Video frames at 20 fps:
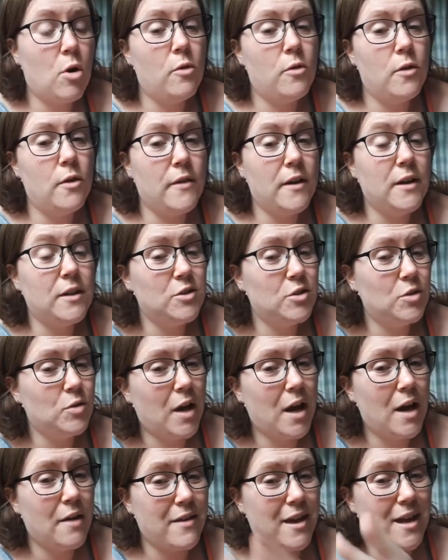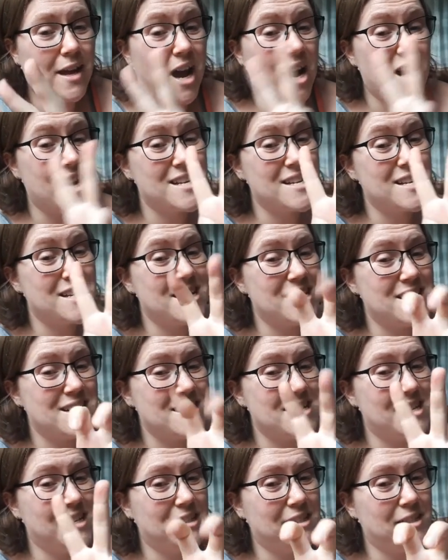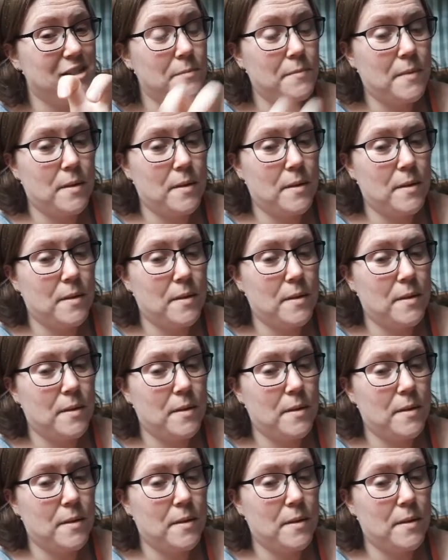although they do have a castle.